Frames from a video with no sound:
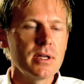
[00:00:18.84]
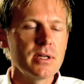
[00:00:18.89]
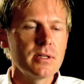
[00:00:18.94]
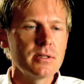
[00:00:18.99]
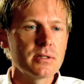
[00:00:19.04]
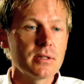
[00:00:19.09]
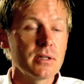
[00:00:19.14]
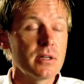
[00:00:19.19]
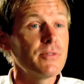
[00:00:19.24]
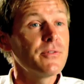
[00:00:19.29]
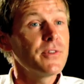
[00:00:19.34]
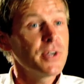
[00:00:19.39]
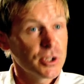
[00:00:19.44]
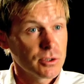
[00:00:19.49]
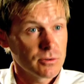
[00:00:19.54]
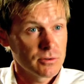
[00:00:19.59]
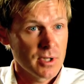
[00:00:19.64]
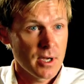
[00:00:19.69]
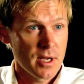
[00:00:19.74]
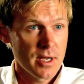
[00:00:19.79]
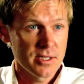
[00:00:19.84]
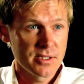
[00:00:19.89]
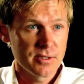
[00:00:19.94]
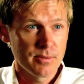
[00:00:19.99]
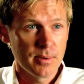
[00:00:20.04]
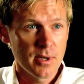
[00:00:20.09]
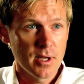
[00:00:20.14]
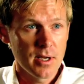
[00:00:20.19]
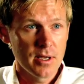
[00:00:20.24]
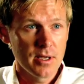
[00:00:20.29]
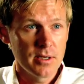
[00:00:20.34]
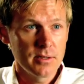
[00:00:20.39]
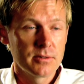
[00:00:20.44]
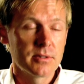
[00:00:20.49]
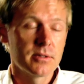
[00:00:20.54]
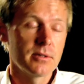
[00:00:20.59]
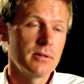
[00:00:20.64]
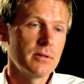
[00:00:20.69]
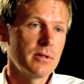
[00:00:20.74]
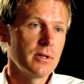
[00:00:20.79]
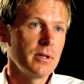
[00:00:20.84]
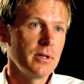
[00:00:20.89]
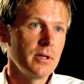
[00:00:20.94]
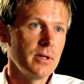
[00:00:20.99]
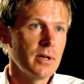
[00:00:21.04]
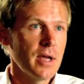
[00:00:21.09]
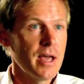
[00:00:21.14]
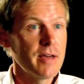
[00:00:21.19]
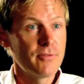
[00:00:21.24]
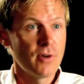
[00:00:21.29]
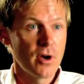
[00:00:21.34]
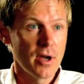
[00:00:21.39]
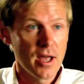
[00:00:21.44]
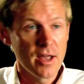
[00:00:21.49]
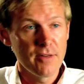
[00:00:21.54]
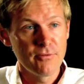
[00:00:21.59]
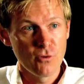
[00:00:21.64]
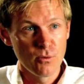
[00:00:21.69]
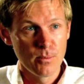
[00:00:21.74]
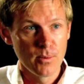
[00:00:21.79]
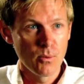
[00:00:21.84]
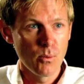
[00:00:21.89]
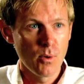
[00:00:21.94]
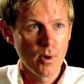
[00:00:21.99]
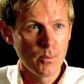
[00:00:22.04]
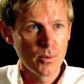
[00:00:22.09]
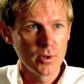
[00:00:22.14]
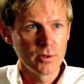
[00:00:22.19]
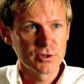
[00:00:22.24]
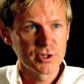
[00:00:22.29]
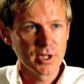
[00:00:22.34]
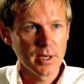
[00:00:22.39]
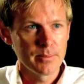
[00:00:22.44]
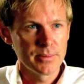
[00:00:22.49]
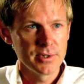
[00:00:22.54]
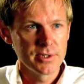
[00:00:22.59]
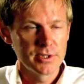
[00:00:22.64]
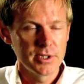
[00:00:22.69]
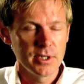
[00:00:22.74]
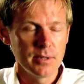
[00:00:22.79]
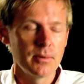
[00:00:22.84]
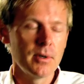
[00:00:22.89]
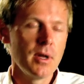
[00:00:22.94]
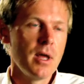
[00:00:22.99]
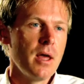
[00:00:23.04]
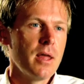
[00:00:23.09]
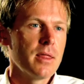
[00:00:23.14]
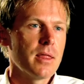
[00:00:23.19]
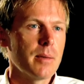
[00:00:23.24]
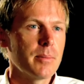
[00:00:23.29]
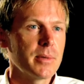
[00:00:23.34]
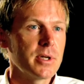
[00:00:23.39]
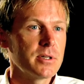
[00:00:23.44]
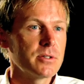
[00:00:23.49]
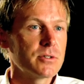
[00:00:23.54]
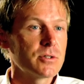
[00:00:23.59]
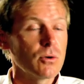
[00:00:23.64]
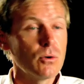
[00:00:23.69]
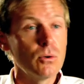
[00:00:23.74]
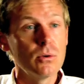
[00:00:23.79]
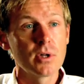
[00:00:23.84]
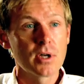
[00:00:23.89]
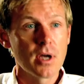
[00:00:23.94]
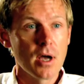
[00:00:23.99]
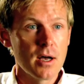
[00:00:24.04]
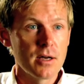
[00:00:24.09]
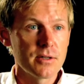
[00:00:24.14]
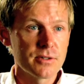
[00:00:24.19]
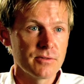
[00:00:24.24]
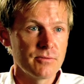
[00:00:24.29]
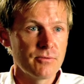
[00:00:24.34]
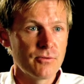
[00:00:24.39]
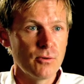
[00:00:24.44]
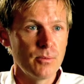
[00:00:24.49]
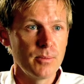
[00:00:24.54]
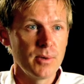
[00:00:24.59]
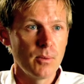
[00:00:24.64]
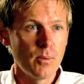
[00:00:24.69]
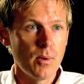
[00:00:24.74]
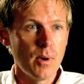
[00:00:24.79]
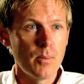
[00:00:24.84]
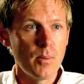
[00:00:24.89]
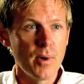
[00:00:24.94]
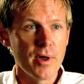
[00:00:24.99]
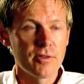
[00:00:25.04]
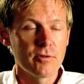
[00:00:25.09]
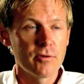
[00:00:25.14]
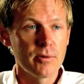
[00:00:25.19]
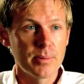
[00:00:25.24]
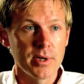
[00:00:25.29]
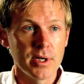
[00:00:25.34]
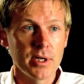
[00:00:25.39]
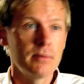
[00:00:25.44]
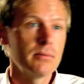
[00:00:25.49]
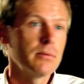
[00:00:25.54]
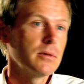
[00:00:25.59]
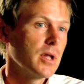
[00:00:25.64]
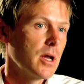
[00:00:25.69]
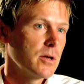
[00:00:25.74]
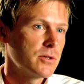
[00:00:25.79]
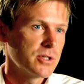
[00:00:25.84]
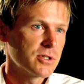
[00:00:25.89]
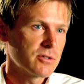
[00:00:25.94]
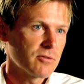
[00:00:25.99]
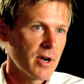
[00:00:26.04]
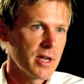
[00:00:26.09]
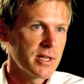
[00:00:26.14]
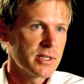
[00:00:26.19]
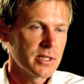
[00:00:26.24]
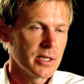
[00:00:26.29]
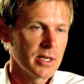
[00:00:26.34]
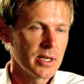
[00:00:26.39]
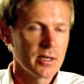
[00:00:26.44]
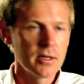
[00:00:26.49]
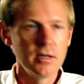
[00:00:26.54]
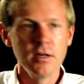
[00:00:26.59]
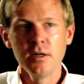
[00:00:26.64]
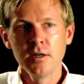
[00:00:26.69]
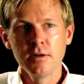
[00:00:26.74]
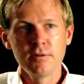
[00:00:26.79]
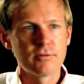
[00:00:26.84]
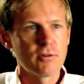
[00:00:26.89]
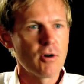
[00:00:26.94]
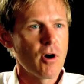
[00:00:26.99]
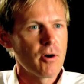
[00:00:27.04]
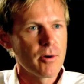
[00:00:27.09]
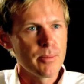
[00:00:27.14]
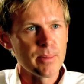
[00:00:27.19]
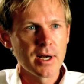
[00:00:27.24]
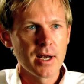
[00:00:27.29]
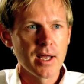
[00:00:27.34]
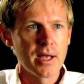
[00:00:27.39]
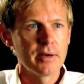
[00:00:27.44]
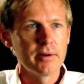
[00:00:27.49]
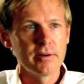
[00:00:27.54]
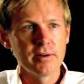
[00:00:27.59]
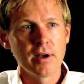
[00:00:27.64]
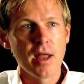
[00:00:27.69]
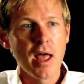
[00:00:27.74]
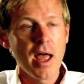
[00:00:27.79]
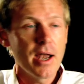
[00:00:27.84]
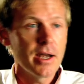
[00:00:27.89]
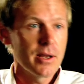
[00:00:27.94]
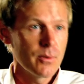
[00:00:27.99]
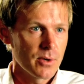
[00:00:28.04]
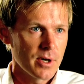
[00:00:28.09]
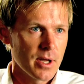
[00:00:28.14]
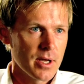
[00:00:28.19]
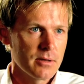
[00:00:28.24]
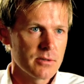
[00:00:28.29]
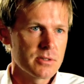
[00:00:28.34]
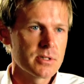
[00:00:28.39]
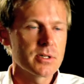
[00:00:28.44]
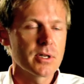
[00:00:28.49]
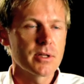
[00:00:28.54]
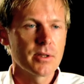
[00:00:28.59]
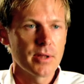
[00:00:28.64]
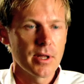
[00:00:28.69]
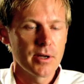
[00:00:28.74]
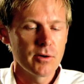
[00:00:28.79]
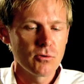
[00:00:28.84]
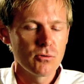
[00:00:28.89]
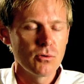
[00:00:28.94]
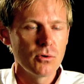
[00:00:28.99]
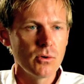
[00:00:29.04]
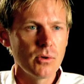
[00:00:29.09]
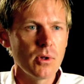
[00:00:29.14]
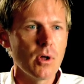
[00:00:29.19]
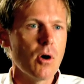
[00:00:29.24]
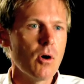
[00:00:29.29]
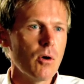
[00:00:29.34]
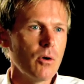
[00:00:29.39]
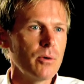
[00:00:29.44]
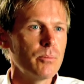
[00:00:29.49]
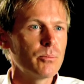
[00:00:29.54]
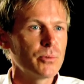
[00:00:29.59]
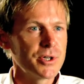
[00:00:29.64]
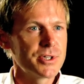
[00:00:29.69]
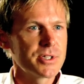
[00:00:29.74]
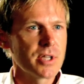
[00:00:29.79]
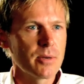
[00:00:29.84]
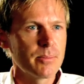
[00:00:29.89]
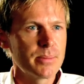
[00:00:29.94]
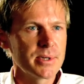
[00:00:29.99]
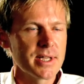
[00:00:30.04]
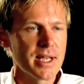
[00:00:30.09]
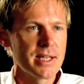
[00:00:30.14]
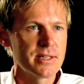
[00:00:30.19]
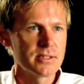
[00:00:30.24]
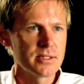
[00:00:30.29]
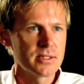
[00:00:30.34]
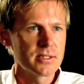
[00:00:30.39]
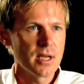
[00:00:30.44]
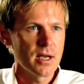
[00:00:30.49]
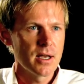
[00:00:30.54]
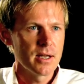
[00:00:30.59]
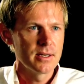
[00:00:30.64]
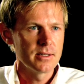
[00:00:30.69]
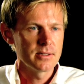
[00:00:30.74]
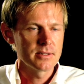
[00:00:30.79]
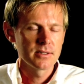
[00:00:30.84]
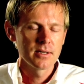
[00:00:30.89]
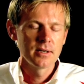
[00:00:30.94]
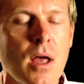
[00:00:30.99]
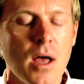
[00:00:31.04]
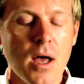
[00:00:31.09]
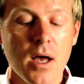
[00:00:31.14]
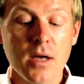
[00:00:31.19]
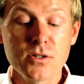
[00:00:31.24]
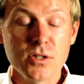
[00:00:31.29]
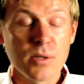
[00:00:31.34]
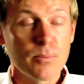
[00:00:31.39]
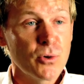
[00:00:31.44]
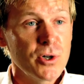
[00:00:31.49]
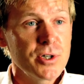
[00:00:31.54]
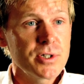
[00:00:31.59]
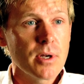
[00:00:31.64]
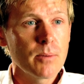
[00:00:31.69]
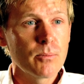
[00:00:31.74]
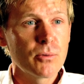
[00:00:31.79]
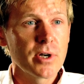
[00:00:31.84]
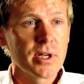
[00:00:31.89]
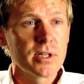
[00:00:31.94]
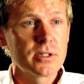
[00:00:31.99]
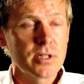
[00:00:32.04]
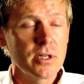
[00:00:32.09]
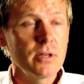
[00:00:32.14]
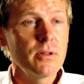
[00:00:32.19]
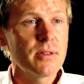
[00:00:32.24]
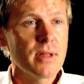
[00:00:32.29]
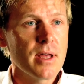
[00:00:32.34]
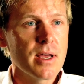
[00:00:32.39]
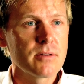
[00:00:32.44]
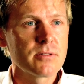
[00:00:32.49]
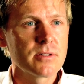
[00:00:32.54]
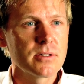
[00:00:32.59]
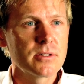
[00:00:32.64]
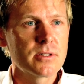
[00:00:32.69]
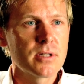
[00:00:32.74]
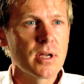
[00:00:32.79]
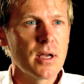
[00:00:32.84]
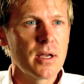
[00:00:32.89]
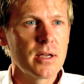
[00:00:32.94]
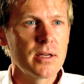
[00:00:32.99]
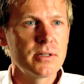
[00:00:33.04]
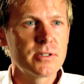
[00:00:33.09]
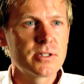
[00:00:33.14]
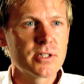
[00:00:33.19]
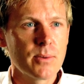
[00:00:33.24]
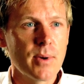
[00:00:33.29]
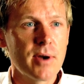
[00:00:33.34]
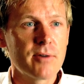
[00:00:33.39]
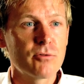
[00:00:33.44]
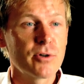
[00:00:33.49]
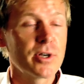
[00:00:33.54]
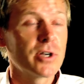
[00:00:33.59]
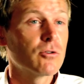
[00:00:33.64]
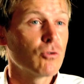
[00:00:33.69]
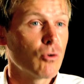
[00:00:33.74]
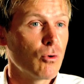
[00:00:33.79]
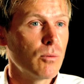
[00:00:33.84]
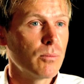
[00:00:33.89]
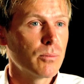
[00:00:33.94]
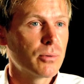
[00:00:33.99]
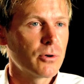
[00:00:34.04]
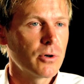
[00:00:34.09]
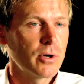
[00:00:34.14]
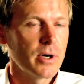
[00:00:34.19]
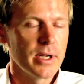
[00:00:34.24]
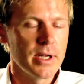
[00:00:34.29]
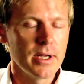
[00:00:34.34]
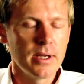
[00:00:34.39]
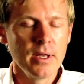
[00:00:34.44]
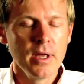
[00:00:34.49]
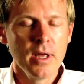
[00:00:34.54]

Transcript: is the official tyre supplier to the FIA Formula One World Championship. That means all the cars in Formula One, whether it be Lotus Racing, Ferrari, McLaren, anyone else, they are all on Bridgestone patented tyres. So Bridgestone bring 2,000 tyres to every Grand Prix.